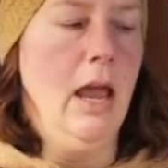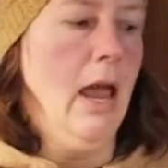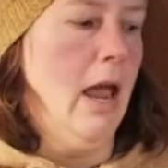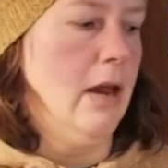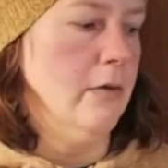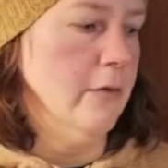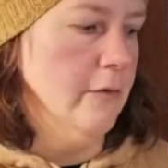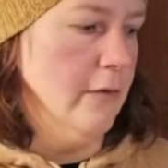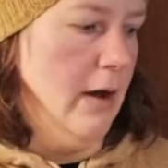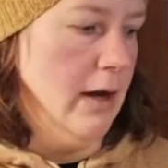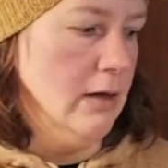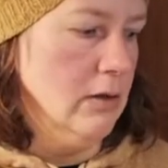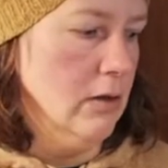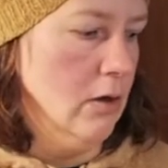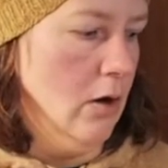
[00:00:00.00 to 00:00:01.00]
and
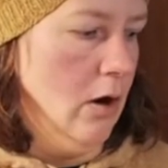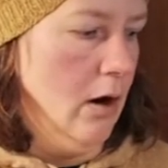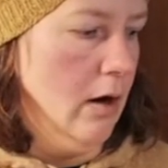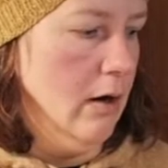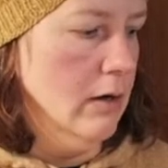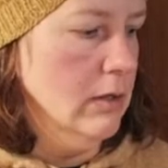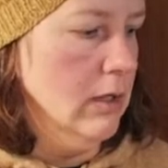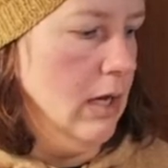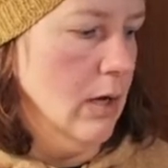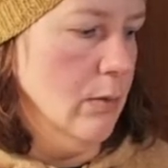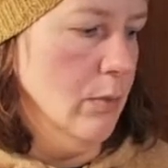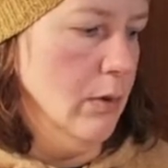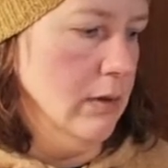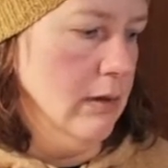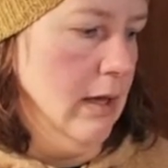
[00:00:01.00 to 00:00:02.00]
find the card and
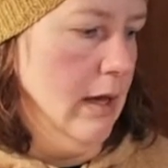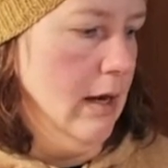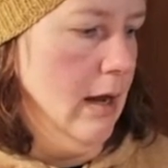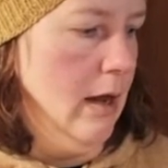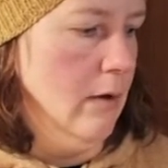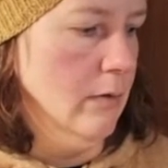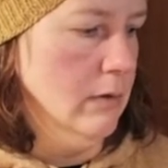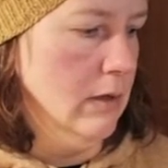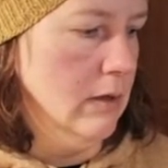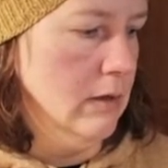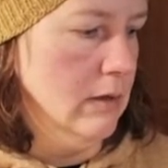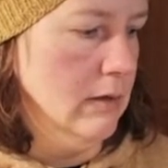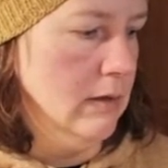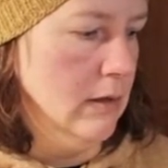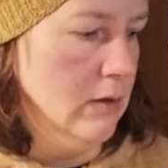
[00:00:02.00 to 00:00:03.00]
put that out in the
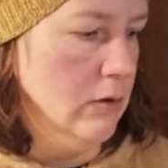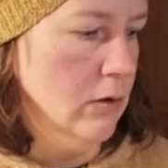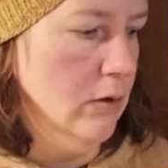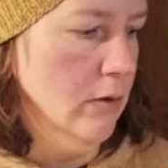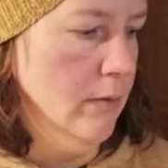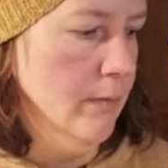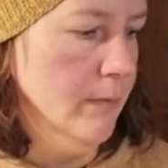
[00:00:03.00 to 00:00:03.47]
center